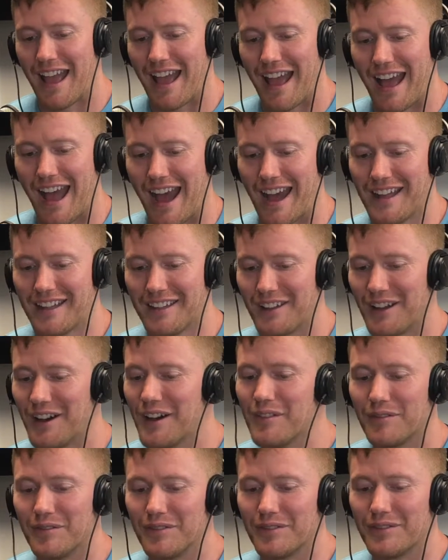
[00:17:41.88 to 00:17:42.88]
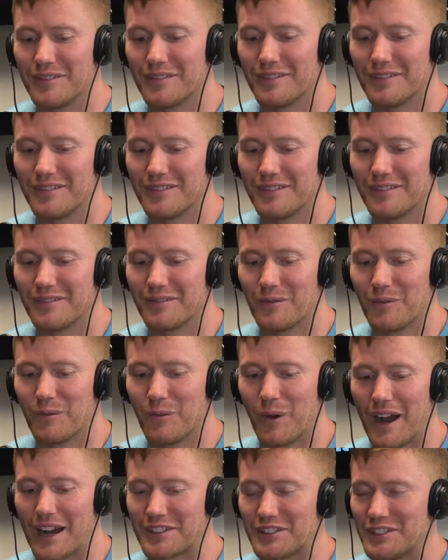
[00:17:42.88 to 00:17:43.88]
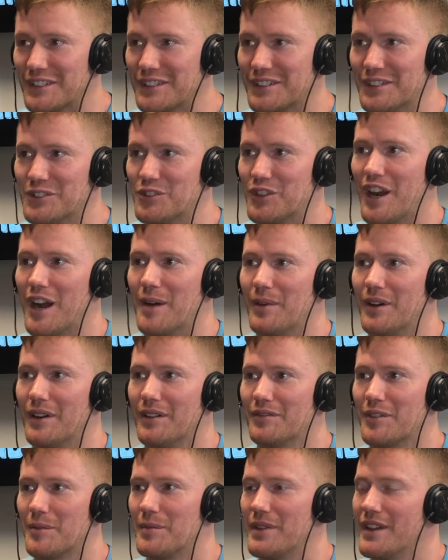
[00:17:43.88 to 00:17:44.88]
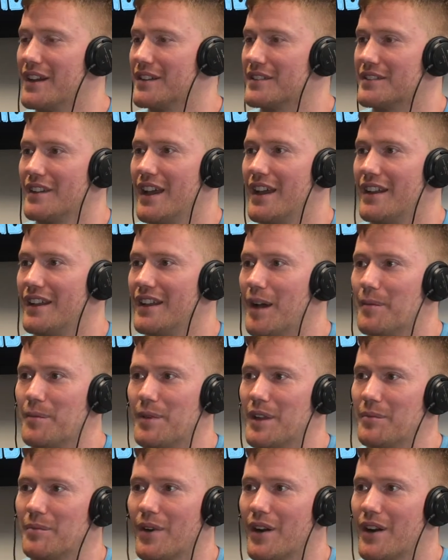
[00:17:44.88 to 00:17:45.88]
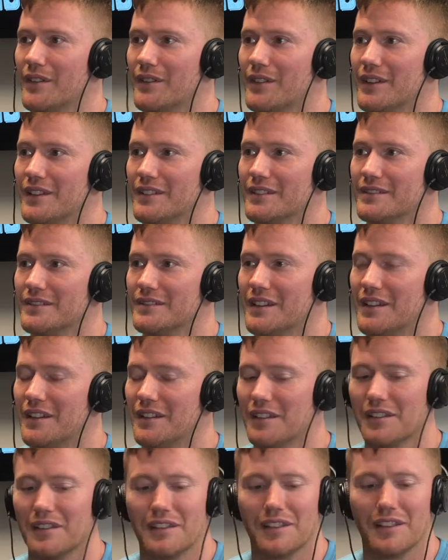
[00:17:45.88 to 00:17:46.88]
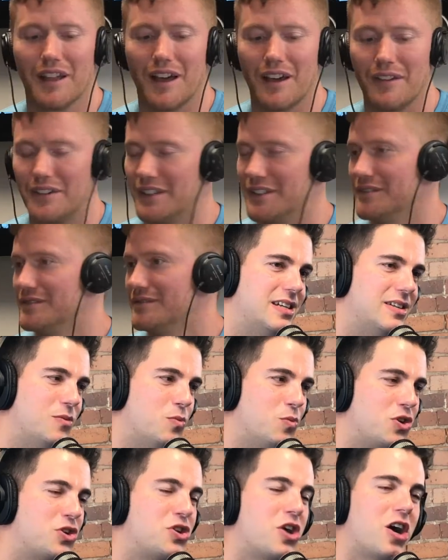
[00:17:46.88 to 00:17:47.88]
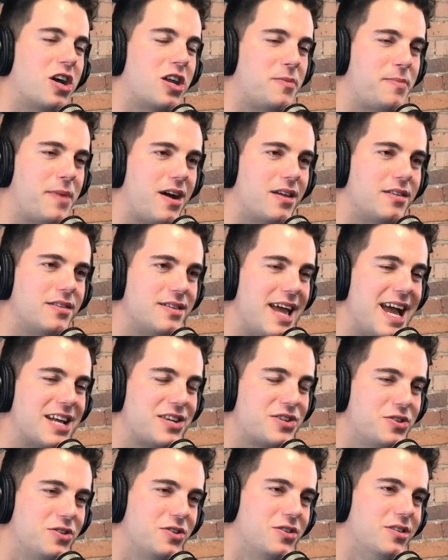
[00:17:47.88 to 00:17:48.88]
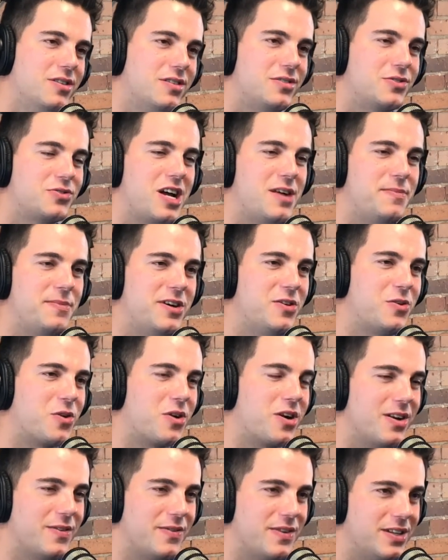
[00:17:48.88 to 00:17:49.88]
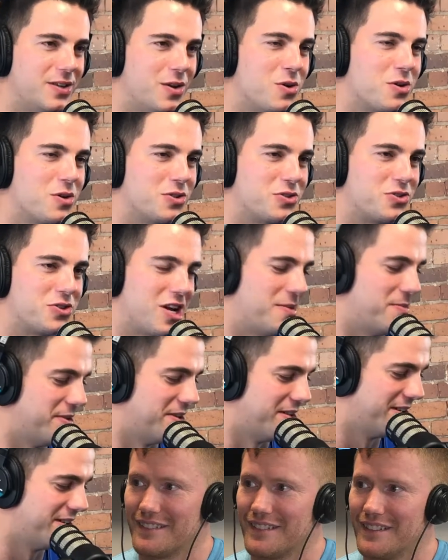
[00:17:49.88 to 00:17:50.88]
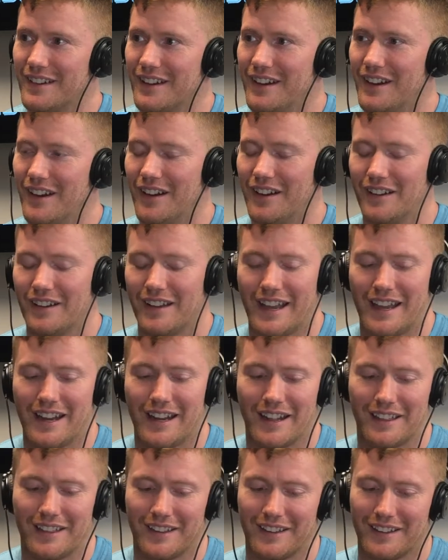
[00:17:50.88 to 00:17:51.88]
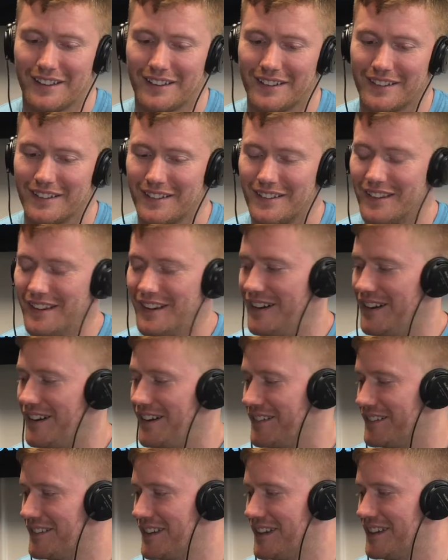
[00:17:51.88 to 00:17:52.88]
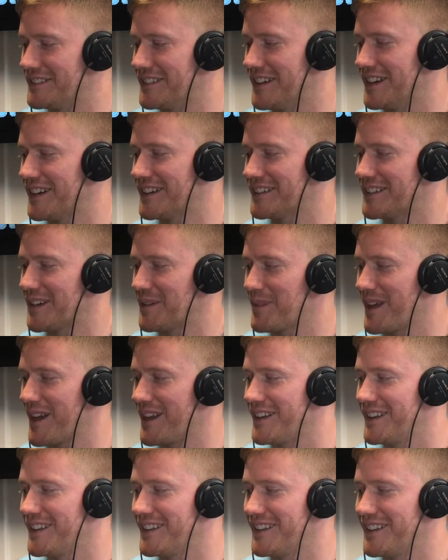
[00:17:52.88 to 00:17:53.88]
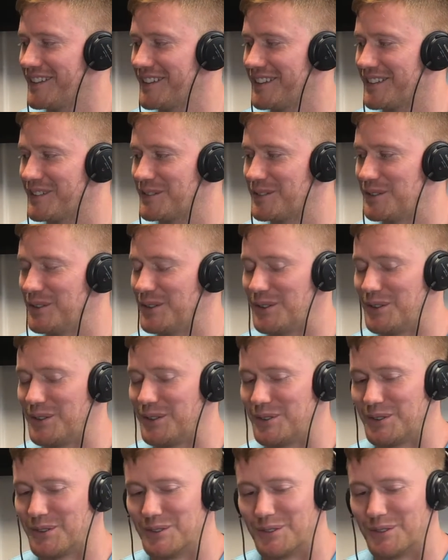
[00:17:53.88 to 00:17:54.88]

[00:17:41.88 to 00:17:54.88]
I love watching the drama from the outside and not being part of it. Love it. We're talking about national drama or even local drama. Oh, anything. As long as I'm not in it. Ooh.